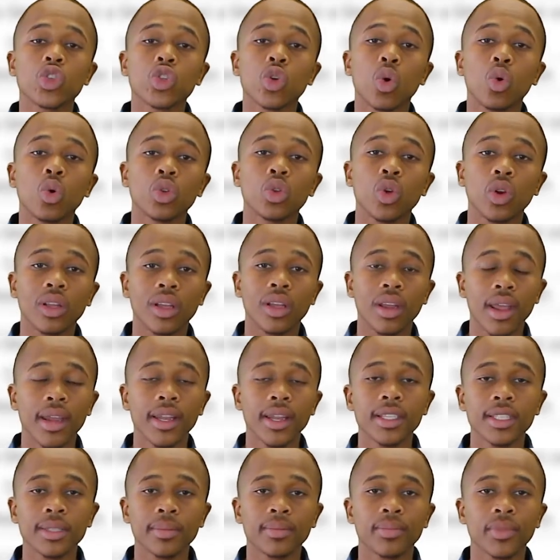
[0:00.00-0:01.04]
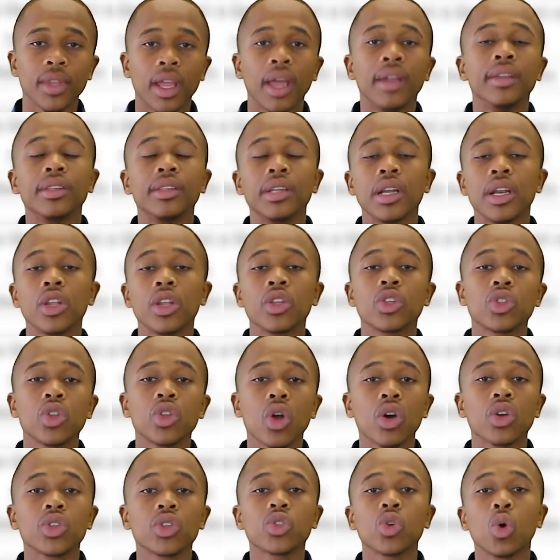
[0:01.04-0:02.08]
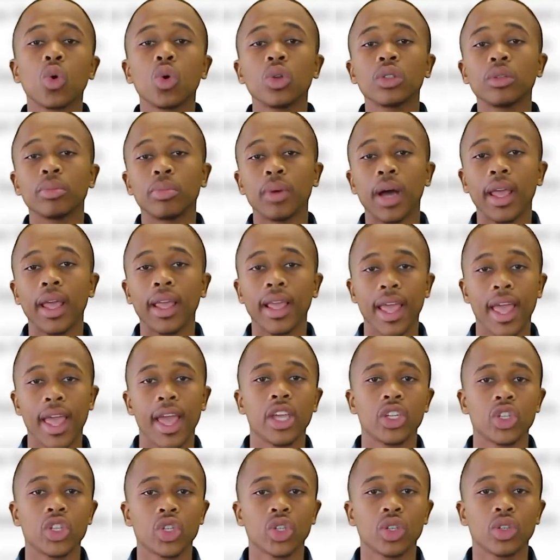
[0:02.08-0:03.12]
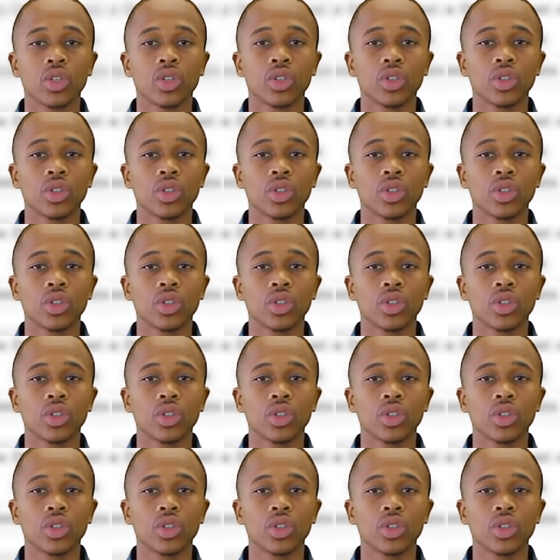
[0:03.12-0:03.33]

sold on credit and trading stock sold by cash.